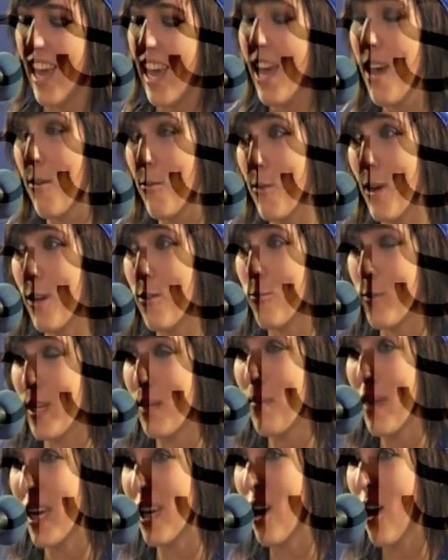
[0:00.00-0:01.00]
And while
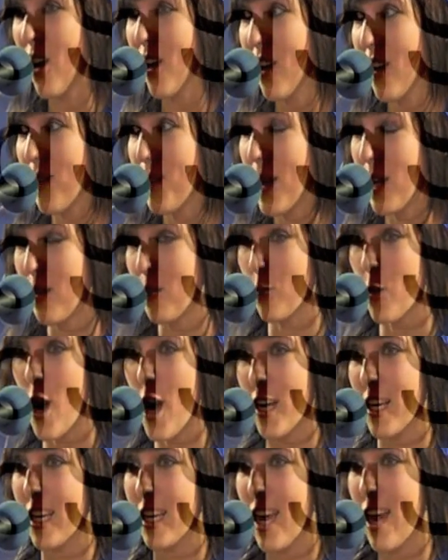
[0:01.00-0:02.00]
we may all have been
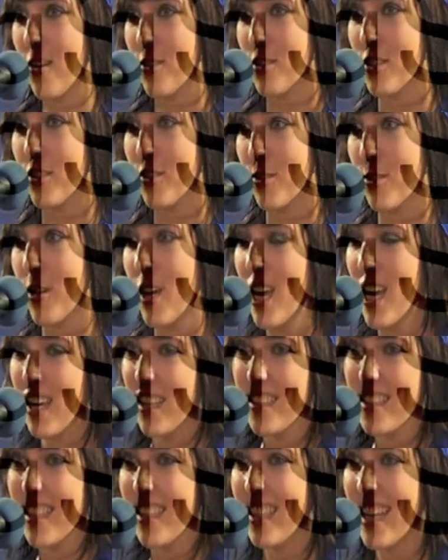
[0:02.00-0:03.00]
rocking out to
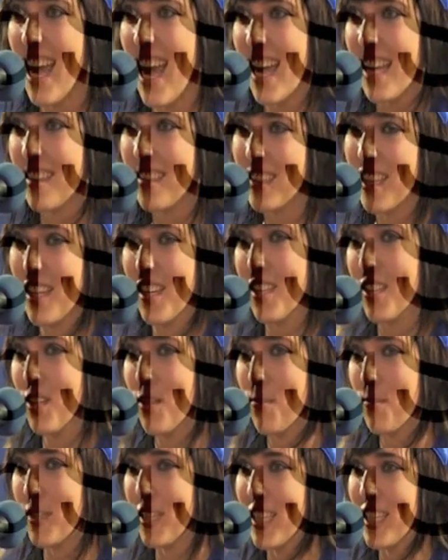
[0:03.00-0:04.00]
"Tonight's
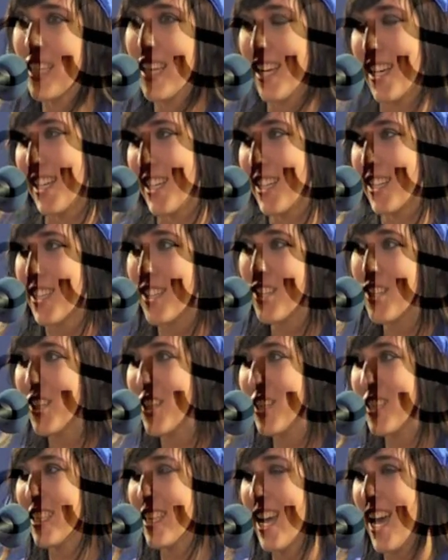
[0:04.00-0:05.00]
Gonna Be a
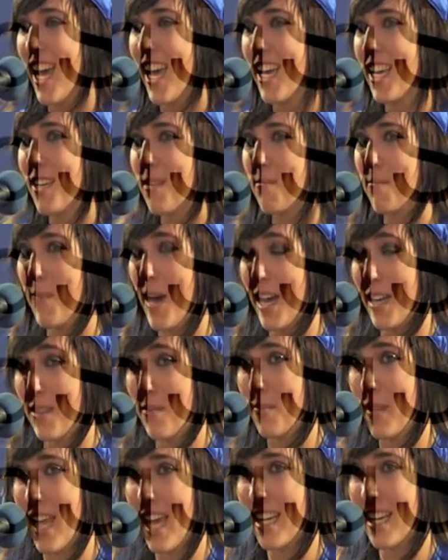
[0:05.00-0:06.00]
Good Night" by
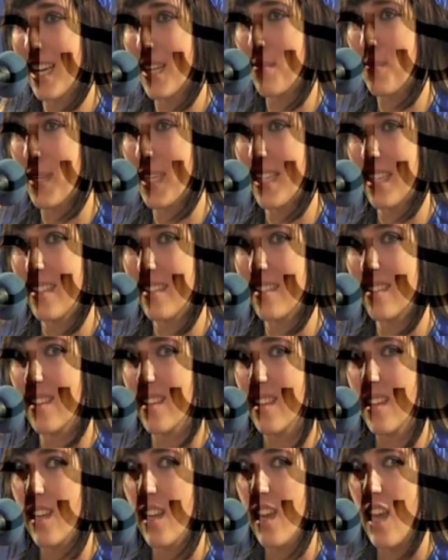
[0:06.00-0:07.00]
the Black Eyed Peas,
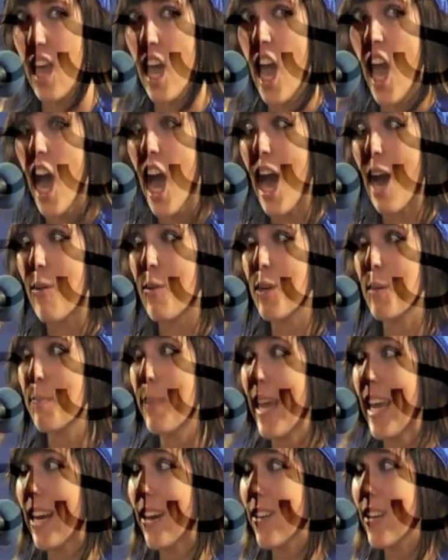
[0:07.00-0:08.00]
our
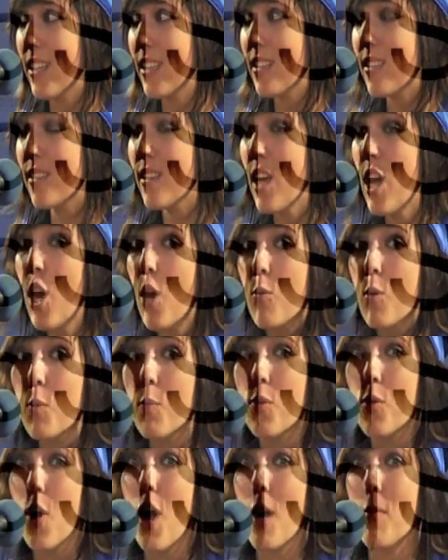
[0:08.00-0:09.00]
parents were
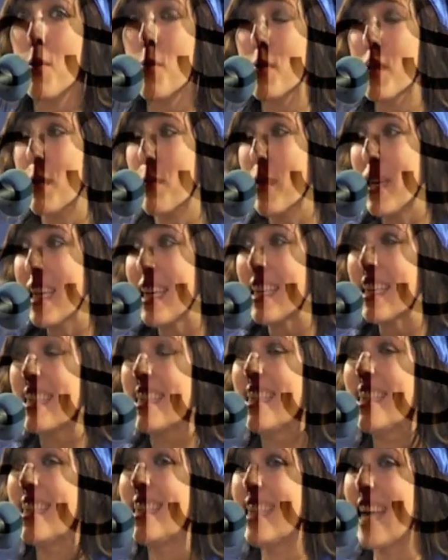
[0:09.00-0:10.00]
probably
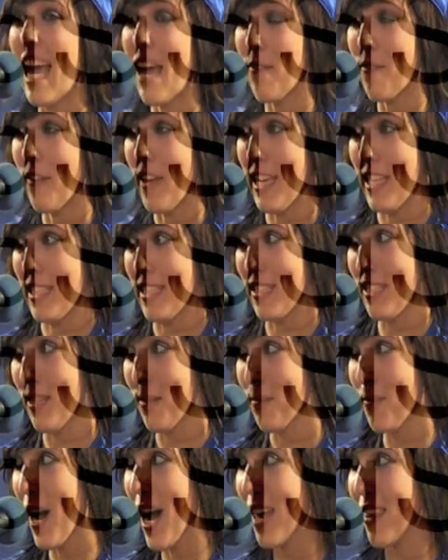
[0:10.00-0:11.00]
being
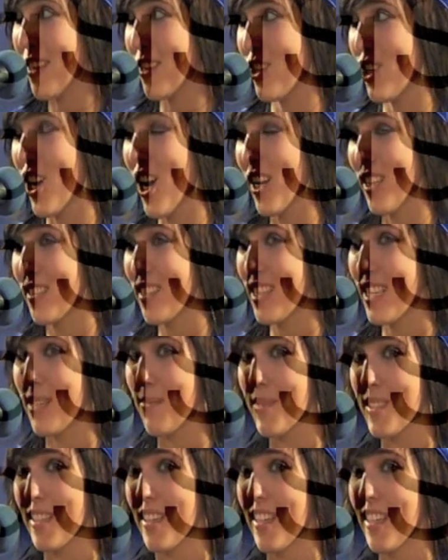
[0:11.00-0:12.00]
deafened by the Jaws
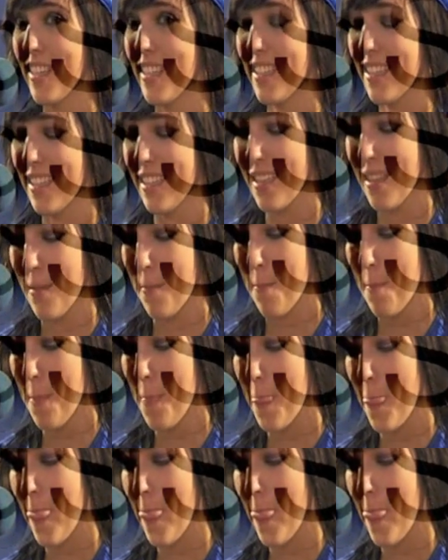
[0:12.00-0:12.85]
theme song.